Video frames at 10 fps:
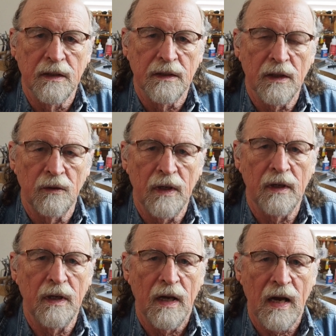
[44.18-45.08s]
So
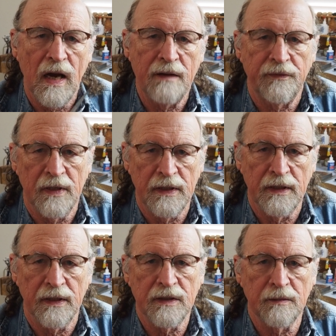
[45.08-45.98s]
I find
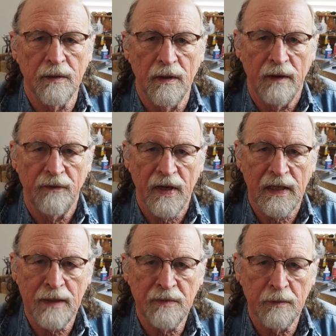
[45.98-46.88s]
that if I
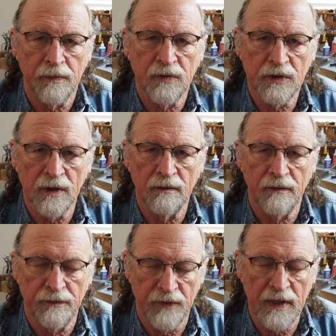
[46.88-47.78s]
keep the
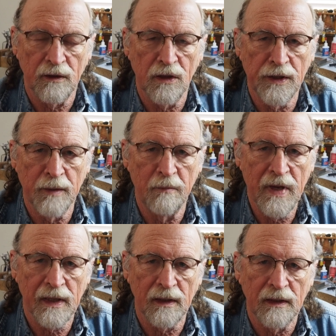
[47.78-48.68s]
file on the
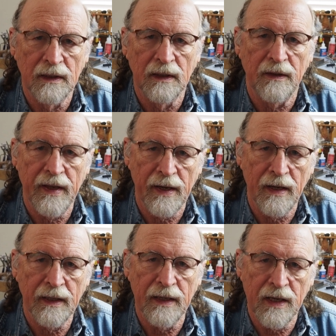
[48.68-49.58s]
metal, that
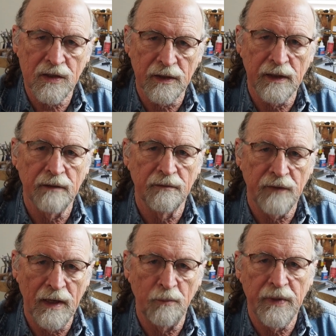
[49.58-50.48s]
I can actually
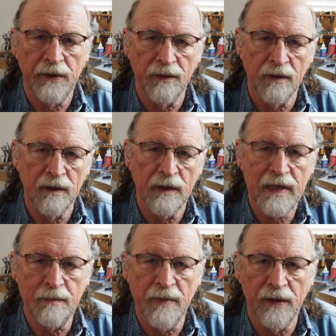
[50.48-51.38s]
file better and
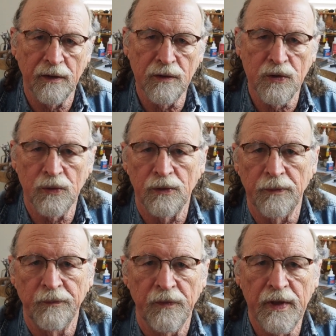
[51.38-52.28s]
keep better
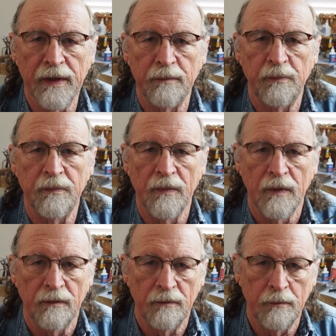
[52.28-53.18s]
control. And
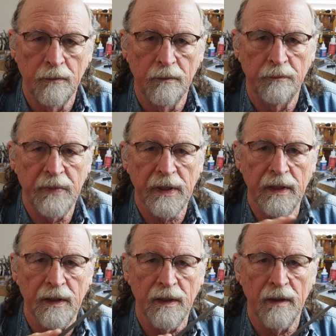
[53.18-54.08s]

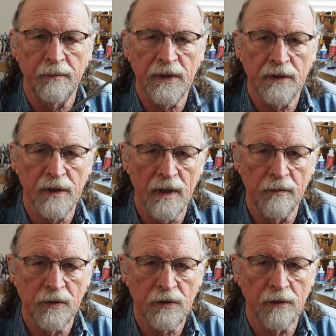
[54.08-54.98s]
picking it up each
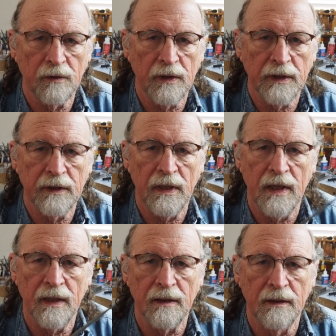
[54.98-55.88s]
time, stroke like
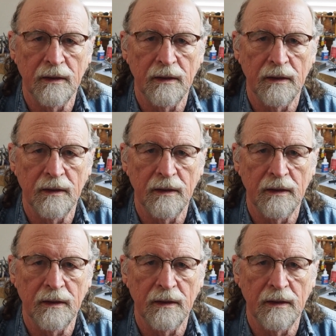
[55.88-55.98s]
that